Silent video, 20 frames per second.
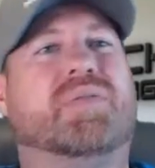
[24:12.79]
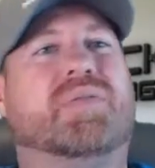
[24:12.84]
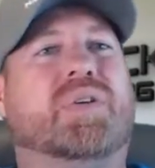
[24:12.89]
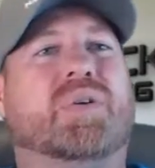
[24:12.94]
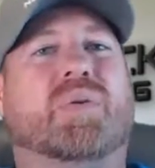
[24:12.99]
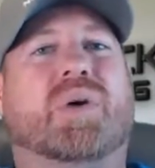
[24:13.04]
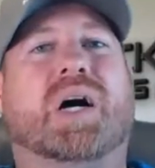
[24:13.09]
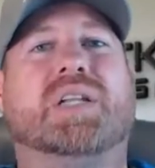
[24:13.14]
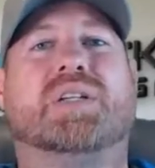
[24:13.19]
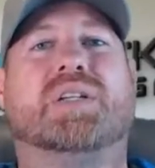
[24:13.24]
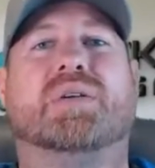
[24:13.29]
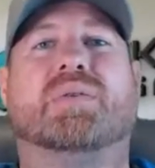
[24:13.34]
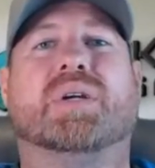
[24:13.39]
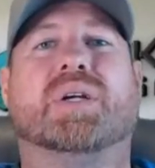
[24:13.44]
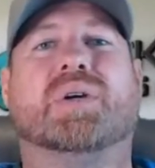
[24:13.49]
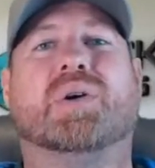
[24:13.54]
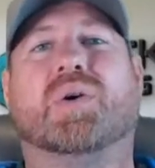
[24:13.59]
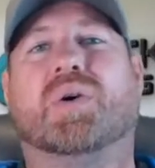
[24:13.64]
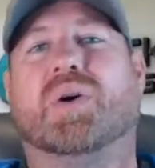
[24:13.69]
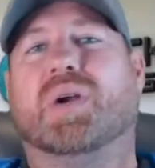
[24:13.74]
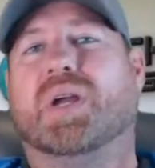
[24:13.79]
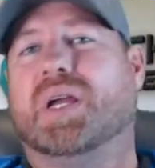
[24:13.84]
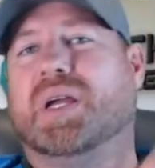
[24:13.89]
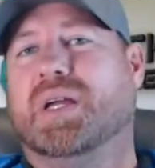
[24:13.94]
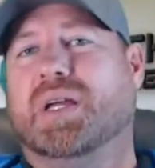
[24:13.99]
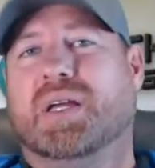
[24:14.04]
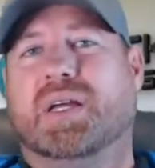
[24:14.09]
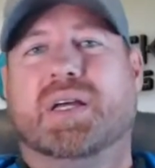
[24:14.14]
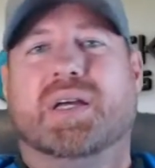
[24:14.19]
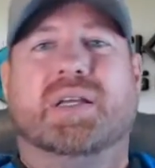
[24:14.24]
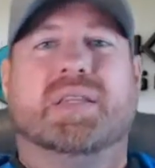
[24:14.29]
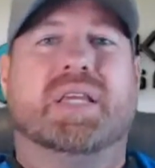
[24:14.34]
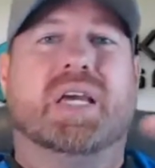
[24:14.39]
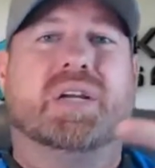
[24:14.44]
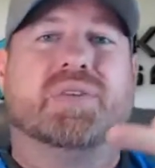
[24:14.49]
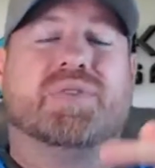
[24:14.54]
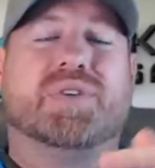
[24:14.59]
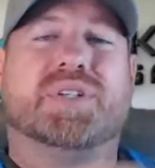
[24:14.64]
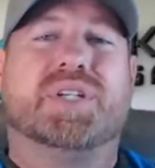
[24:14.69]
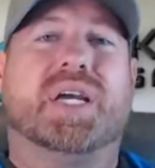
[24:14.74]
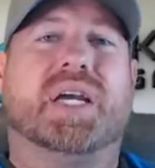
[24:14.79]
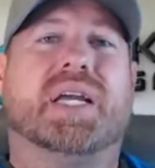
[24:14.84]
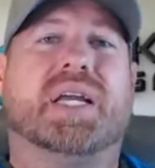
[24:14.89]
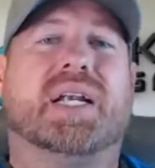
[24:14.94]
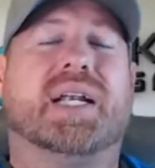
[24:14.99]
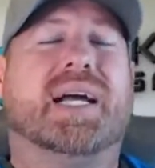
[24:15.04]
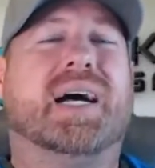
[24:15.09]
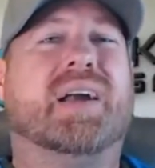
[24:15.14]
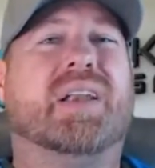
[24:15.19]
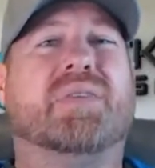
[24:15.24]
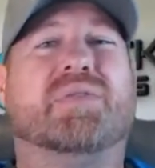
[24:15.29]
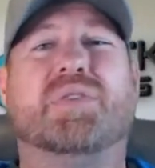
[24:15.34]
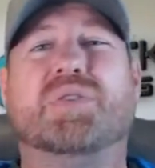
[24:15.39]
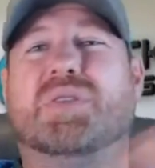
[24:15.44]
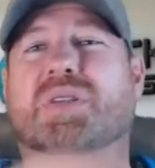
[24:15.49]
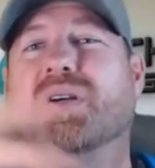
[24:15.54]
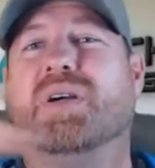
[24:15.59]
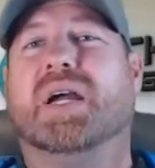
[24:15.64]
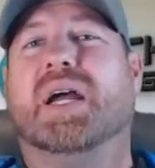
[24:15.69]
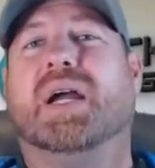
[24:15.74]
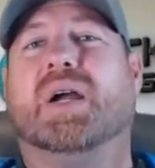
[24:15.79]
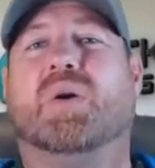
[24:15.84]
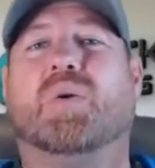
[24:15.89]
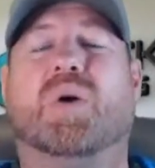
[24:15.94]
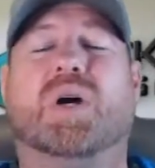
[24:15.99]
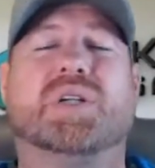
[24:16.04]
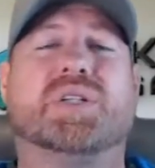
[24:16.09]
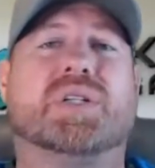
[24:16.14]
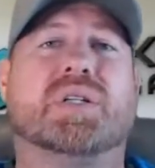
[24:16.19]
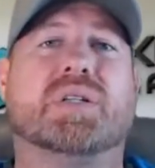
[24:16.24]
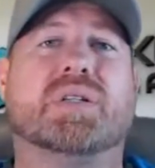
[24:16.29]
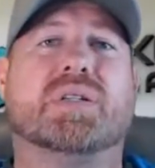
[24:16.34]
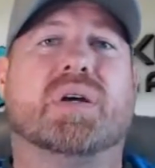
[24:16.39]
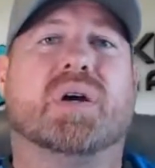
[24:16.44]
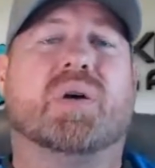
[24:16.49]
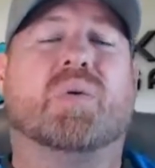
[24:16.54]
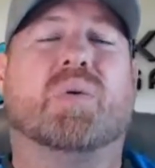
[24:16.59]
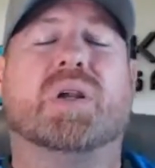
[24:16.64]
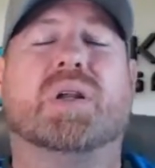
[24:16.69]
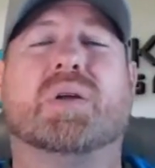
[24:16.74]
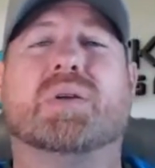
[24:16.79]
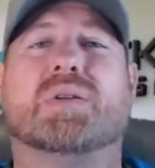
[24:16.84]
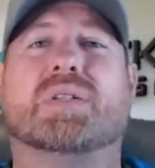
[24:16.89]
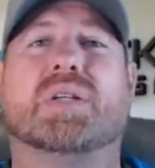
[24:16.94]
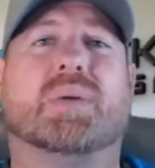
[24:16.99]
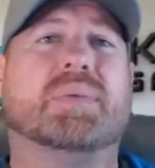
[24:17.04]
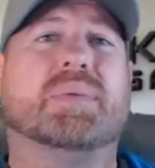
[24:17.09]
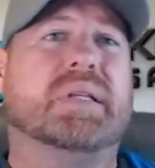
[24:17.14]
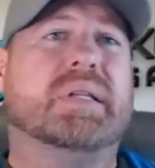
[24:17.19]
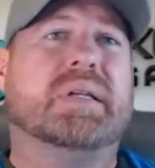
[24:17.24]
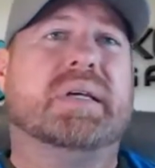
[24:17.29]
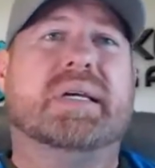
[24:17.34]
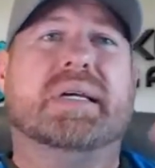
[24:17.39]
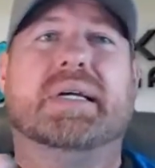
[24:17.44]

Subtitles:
If you're watching the recording, thanks for checking it out. If you still got questions or want to know something,